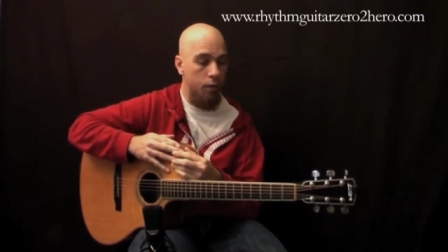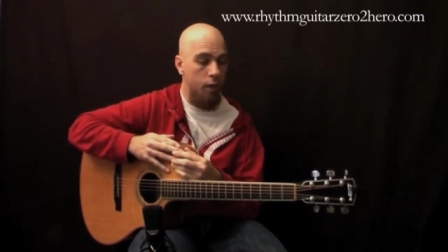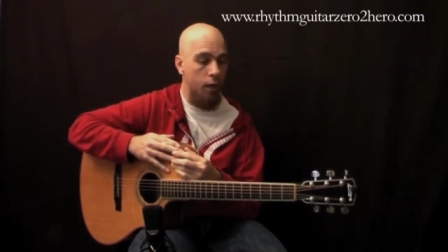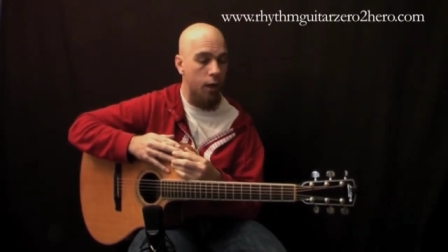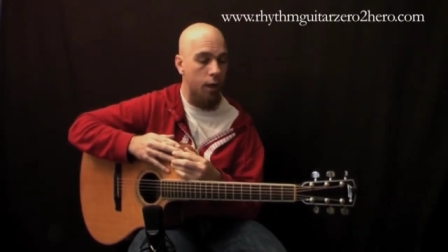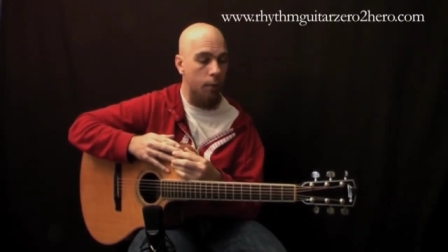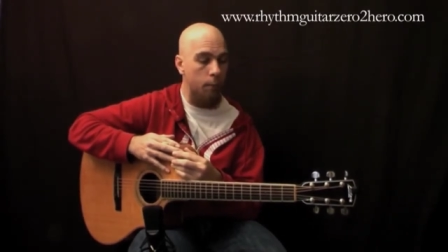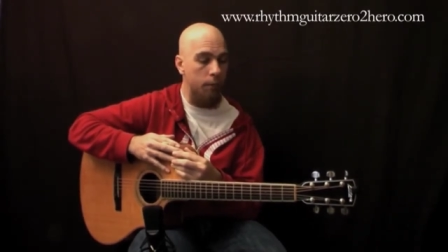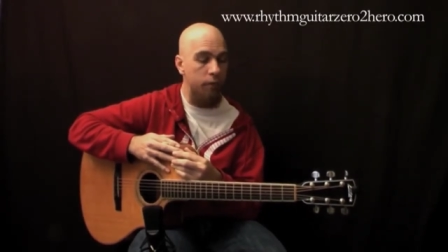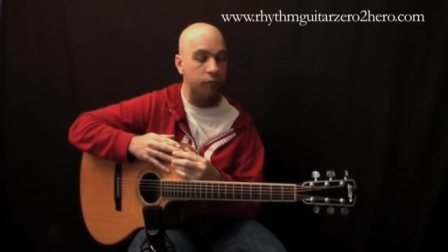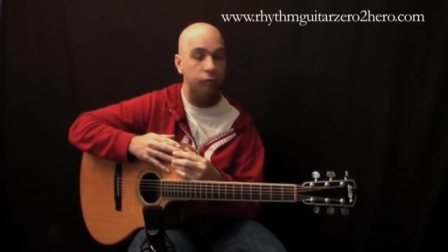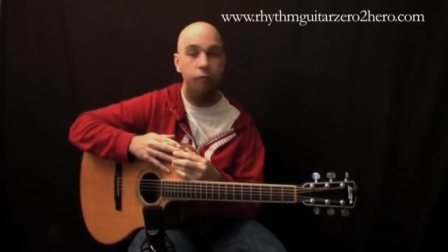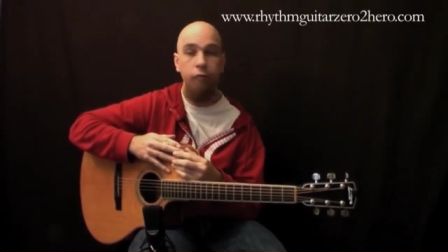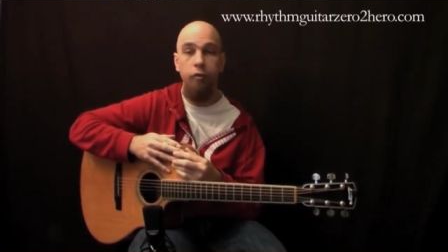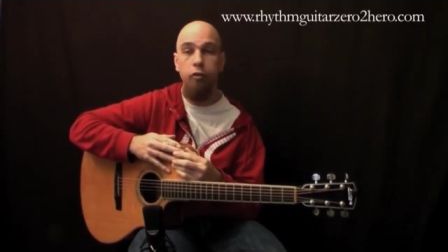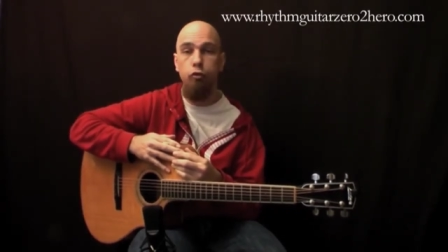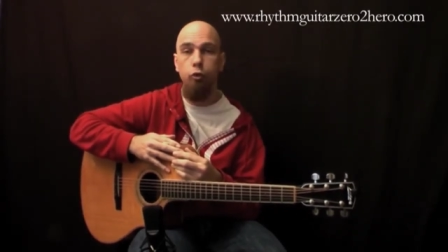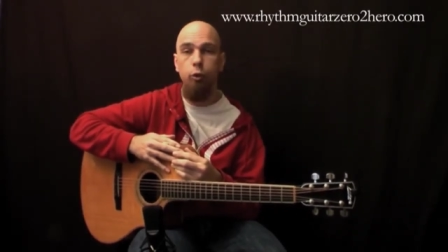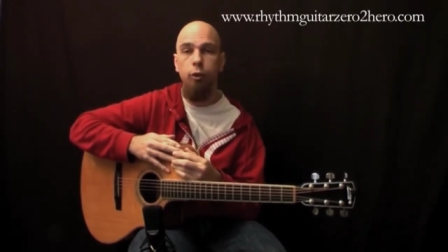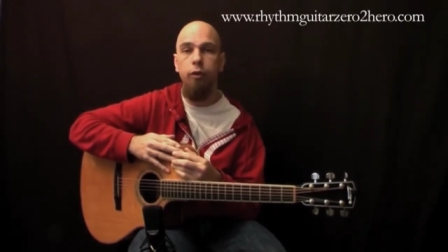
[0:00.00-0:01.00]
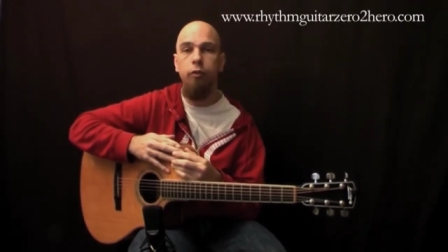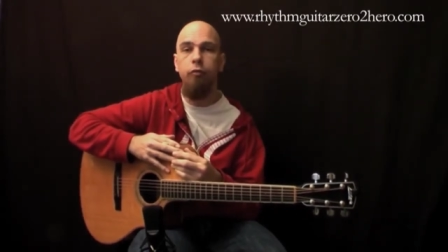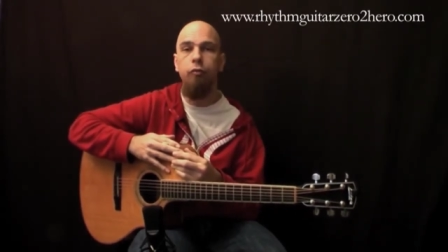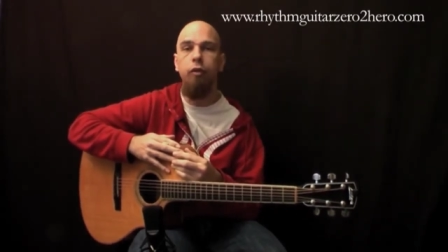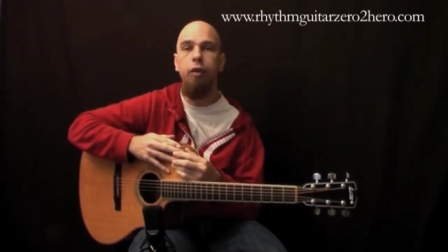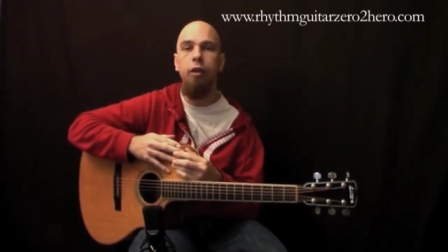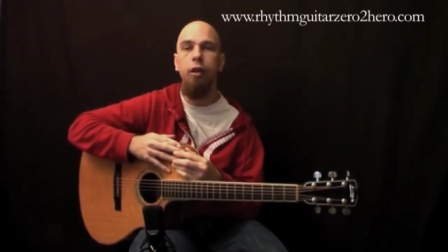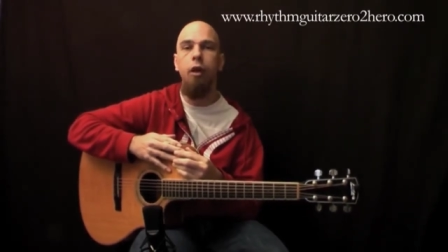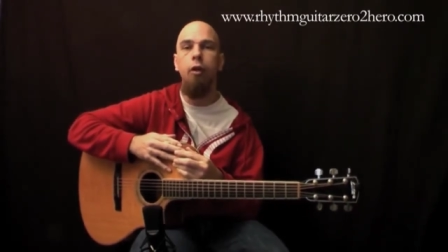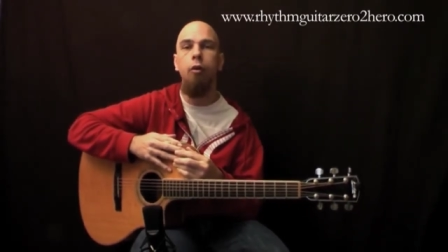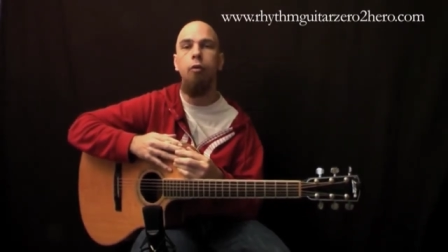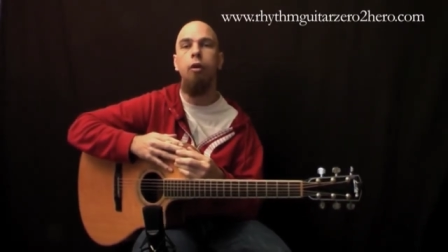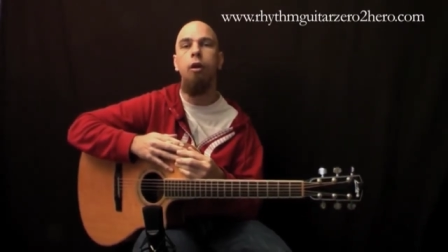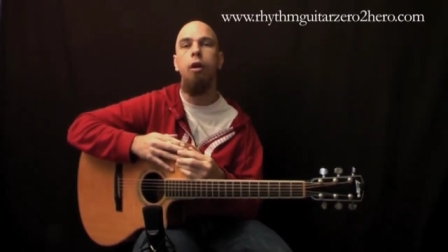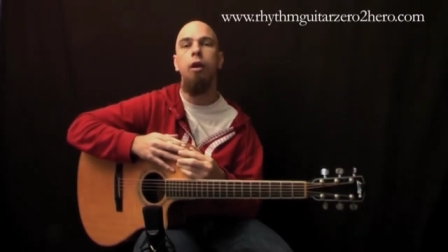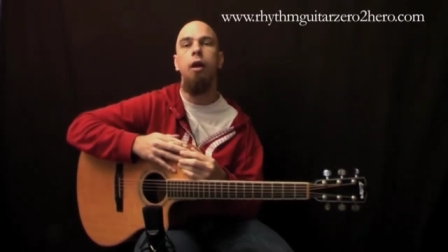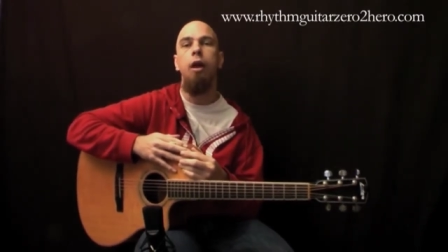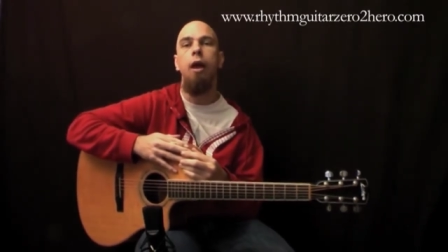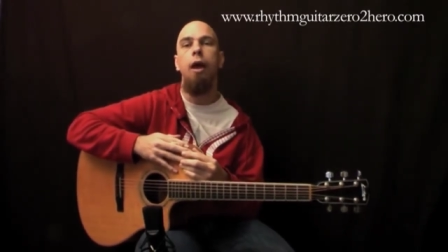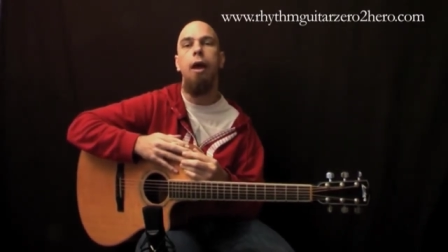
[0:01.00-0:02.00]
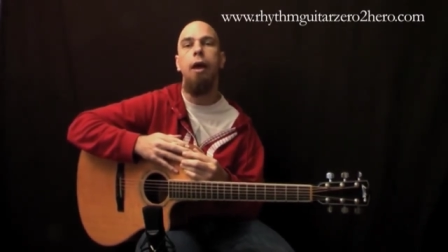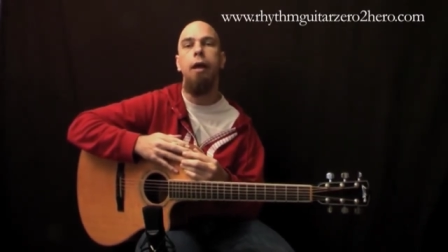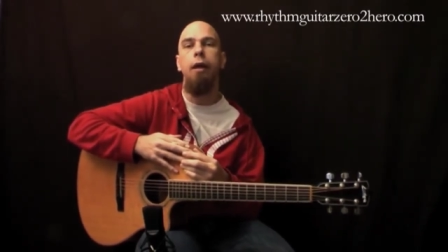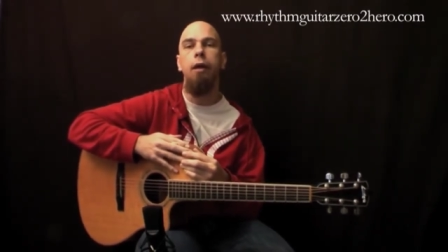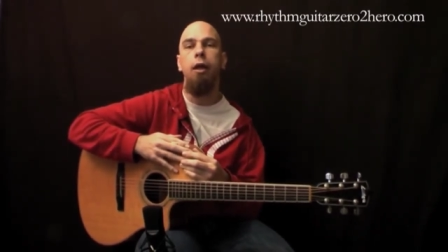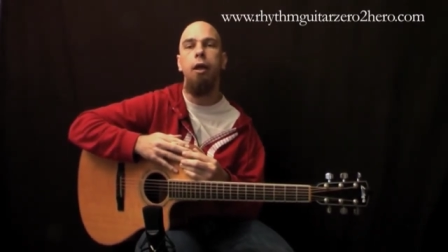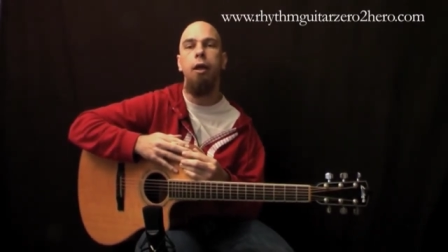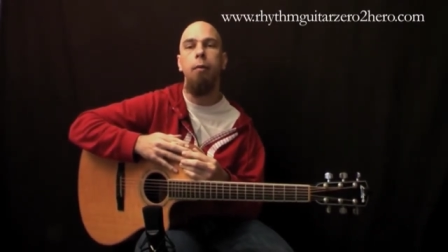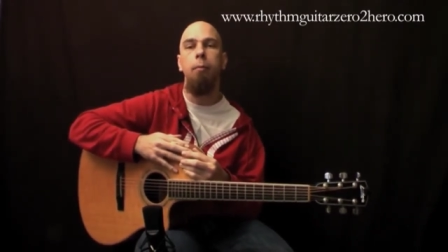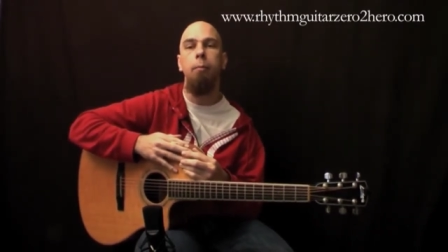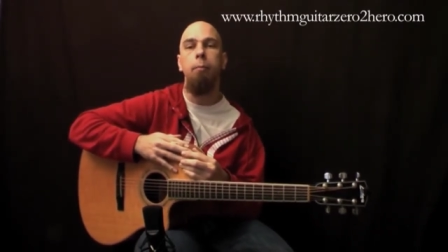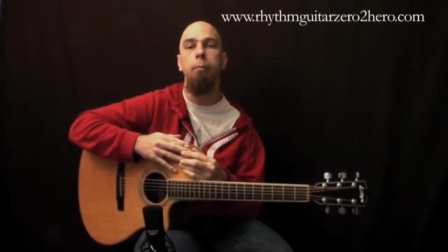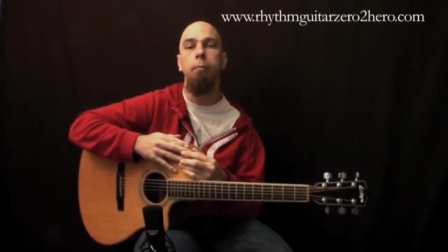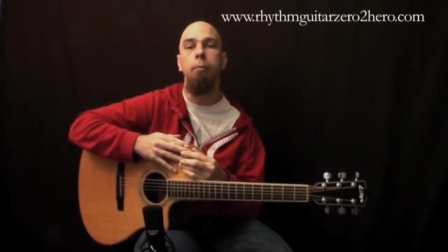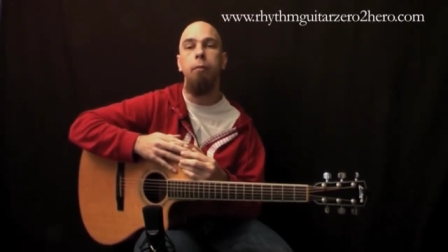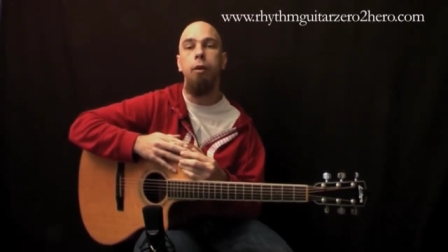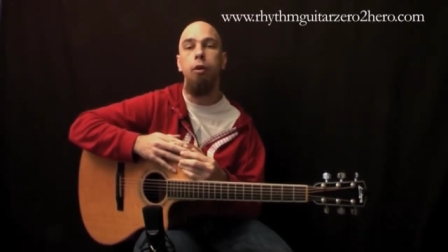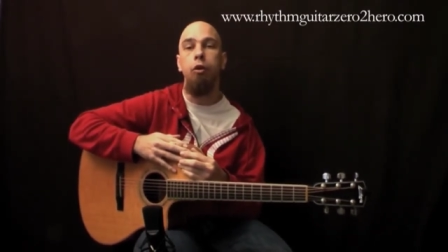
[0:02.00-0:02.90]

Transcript: Um, if you've enjoyed this video and um,